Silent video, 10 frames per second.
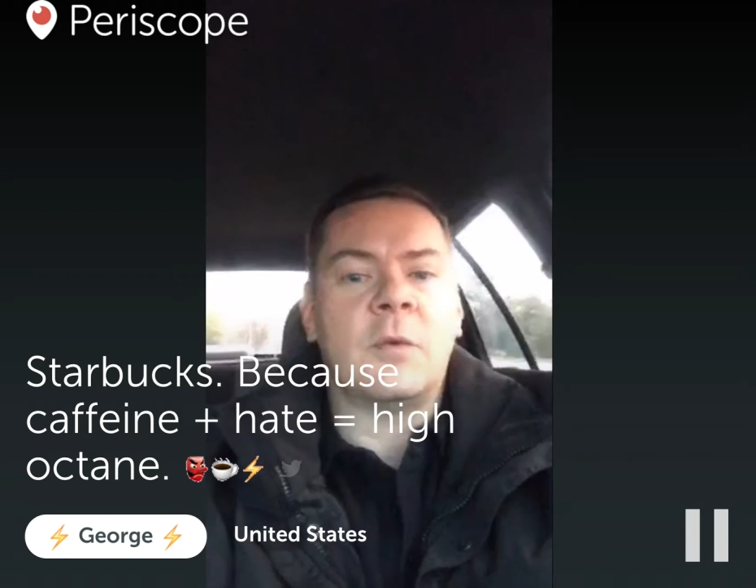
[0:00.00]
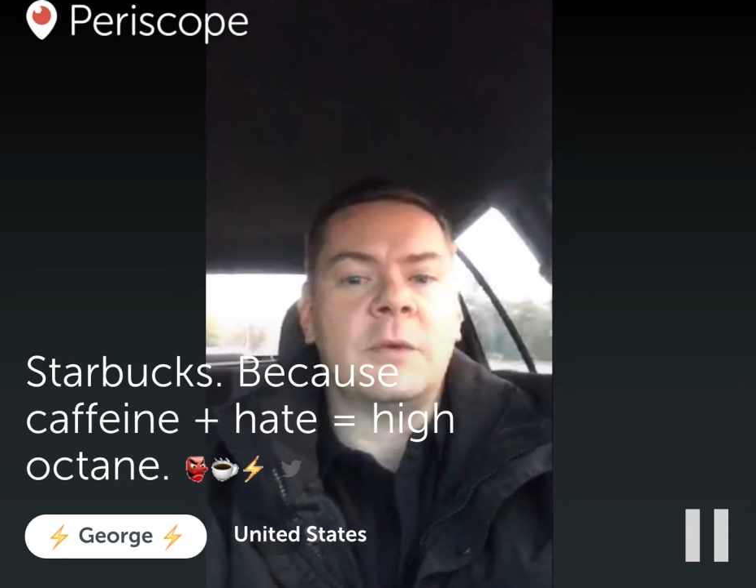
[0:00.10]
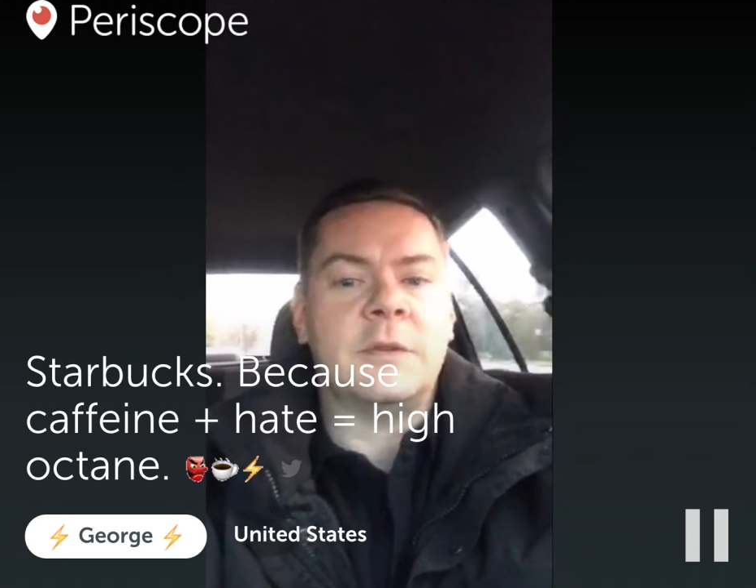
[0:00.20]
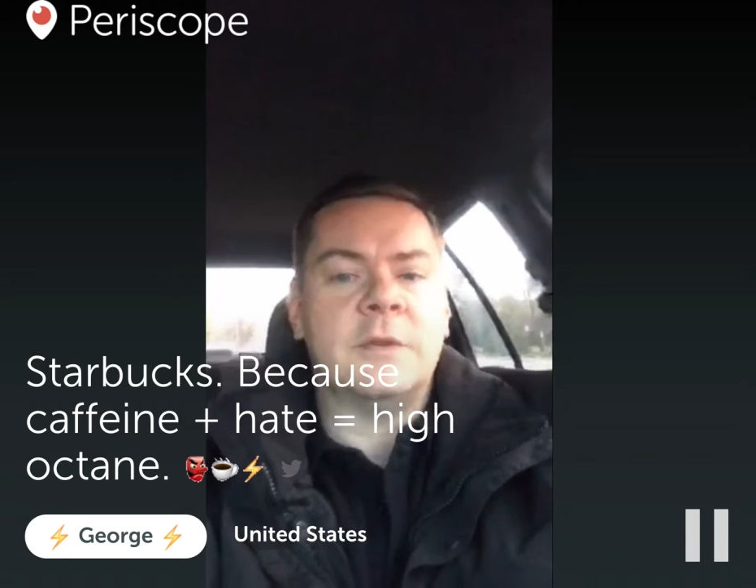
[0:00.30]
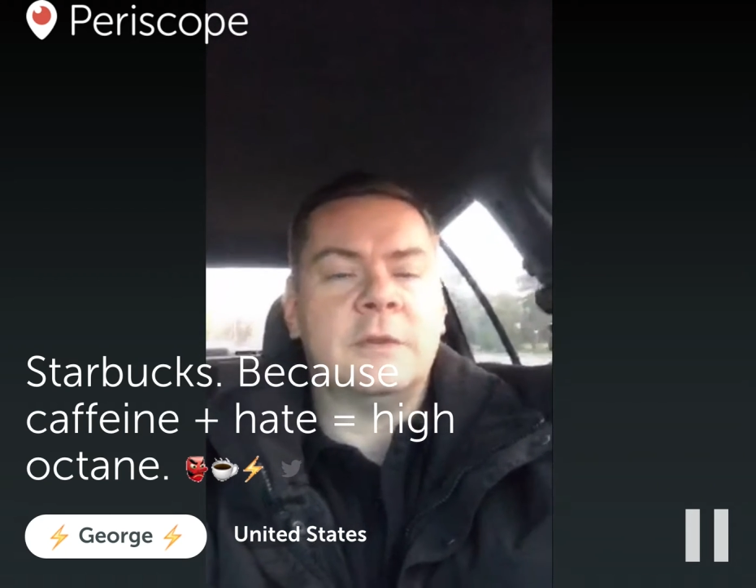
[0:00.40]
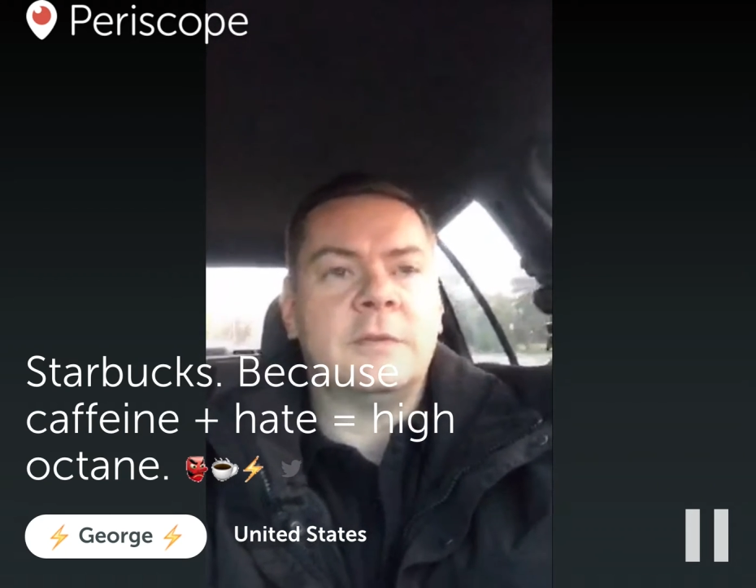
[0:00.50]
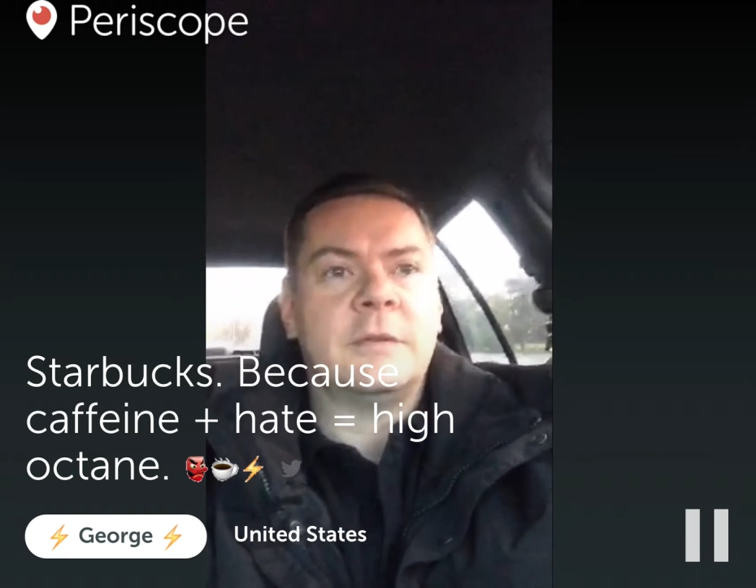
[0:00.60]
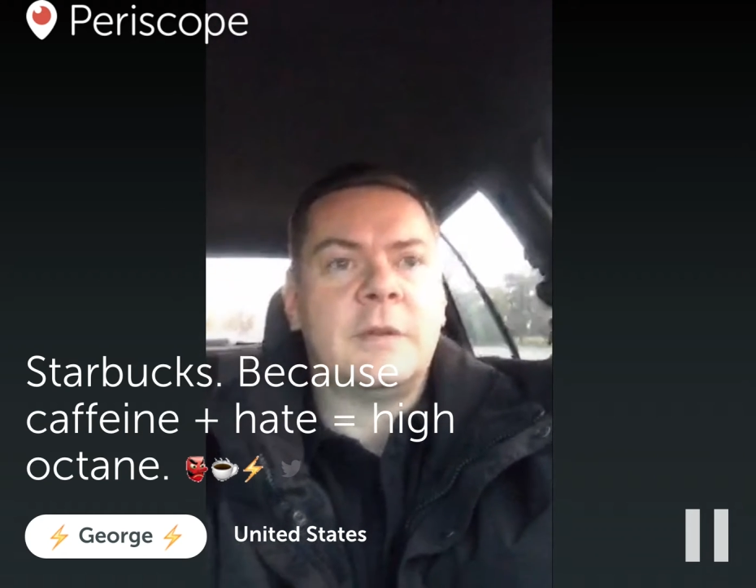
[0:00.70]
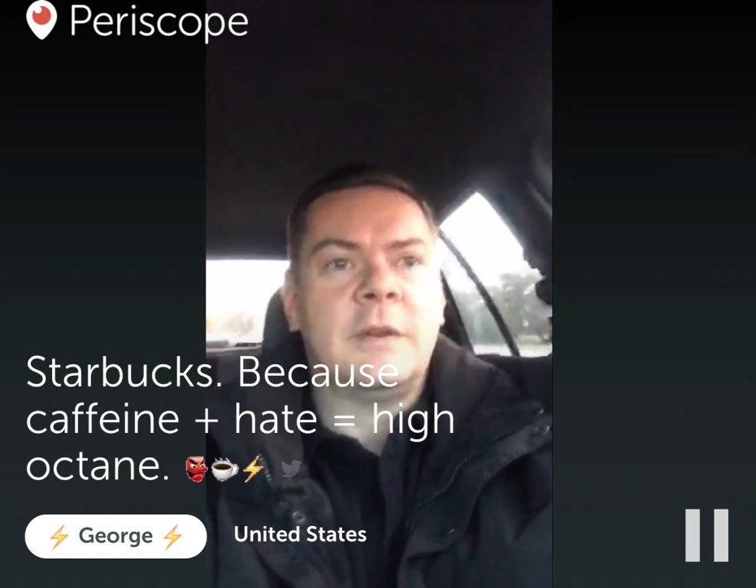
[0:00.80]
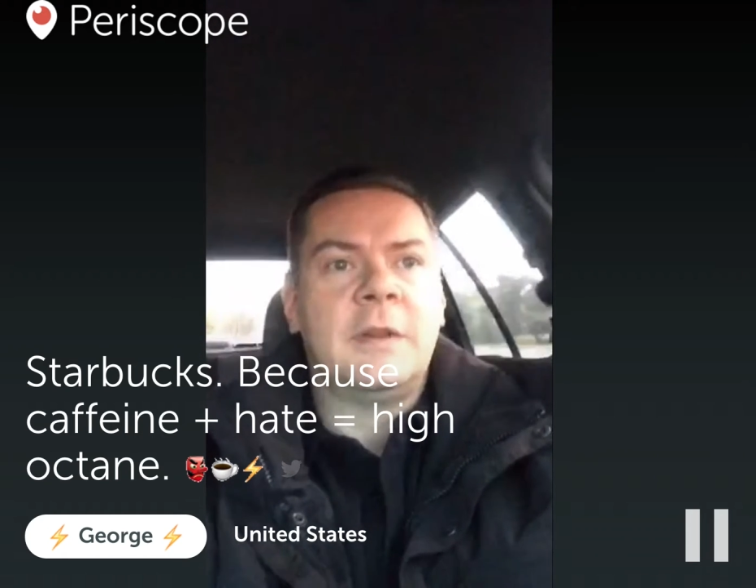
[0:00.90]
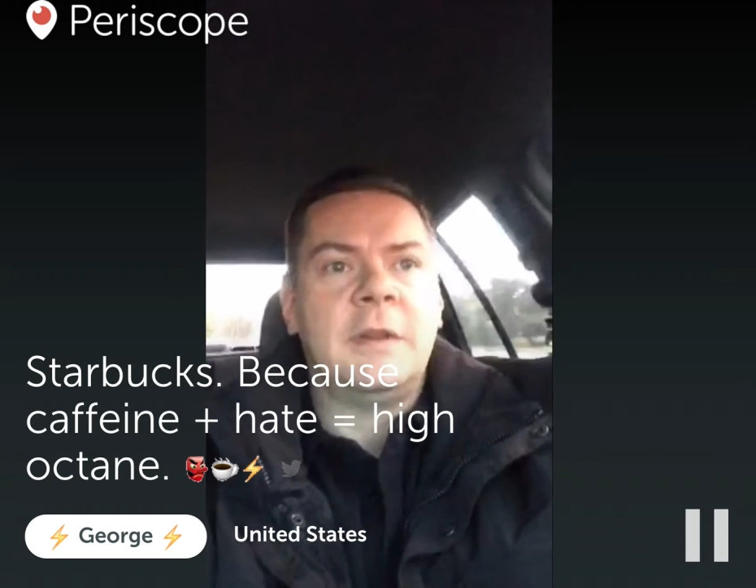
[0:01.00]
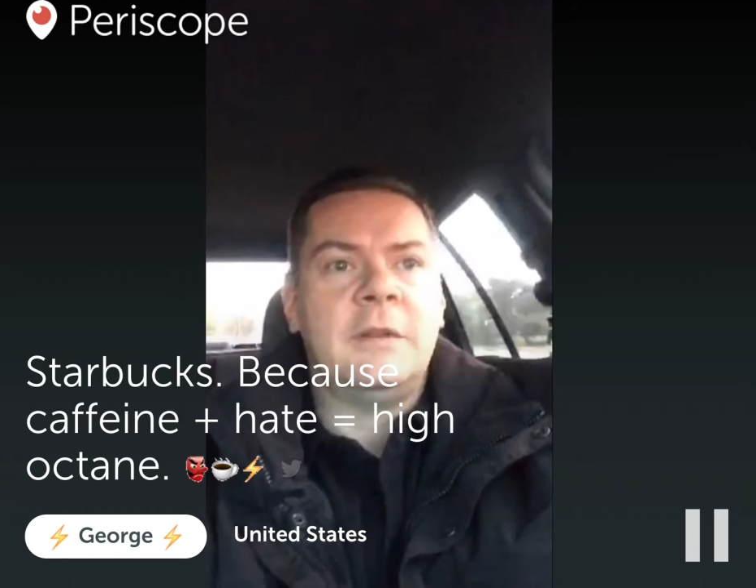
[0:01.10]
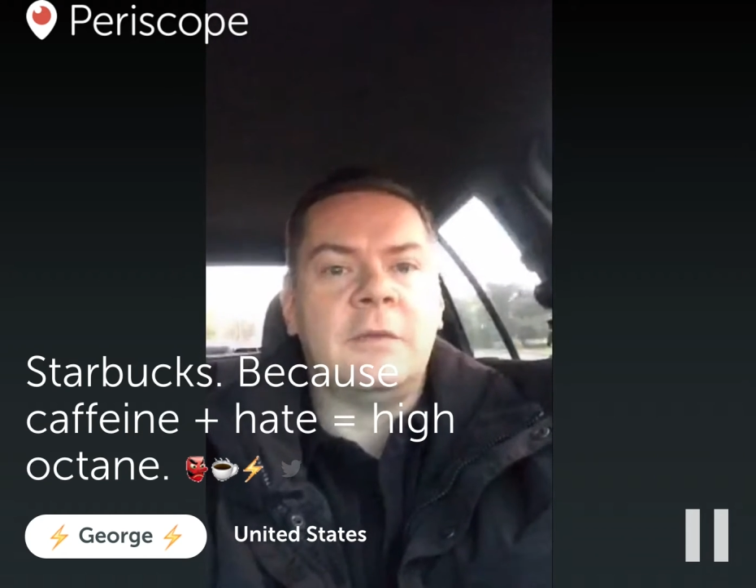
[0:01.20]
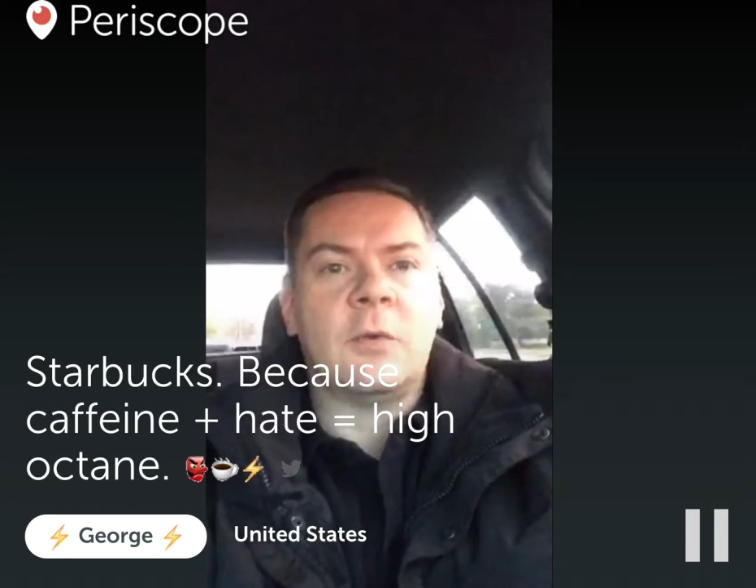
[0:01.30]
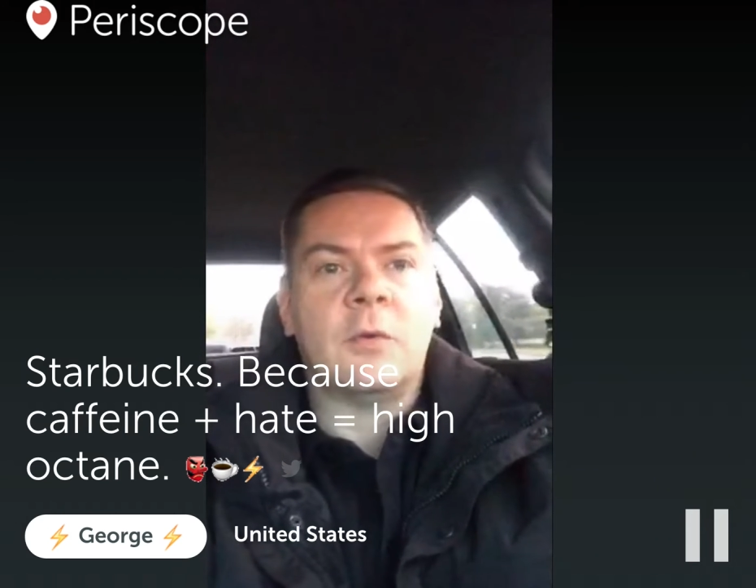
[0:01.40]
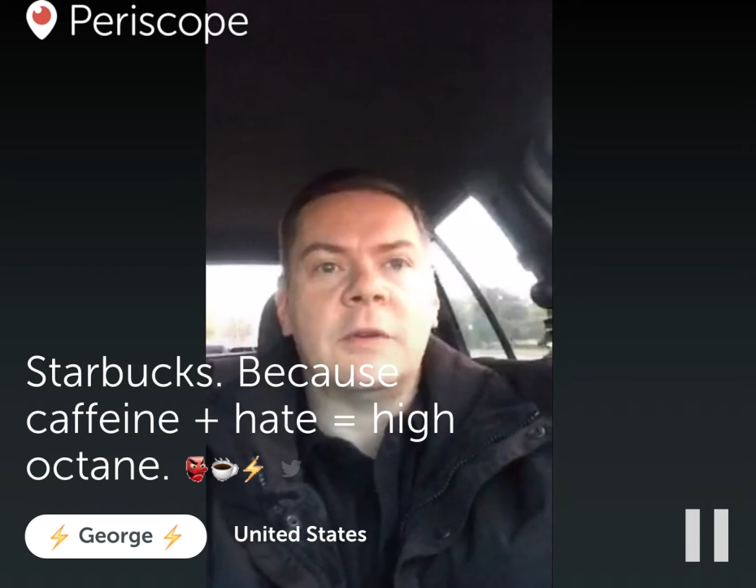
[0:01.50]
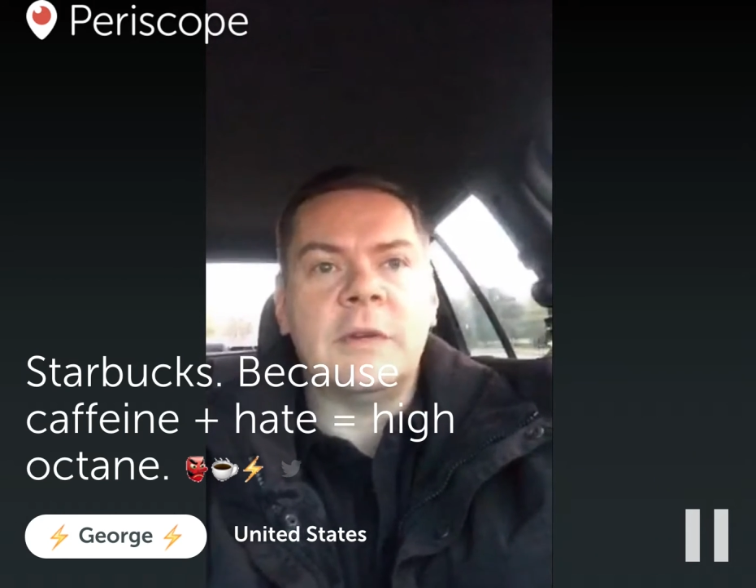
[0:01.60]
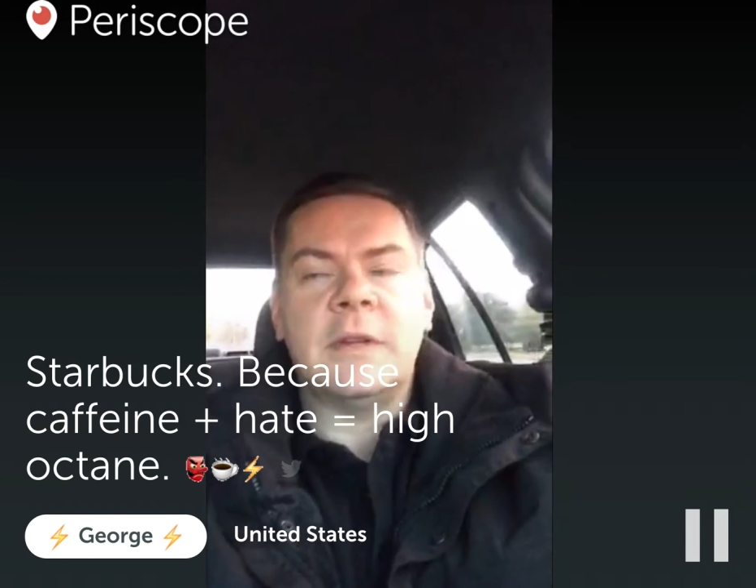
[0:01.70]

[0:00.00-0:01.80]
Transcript: going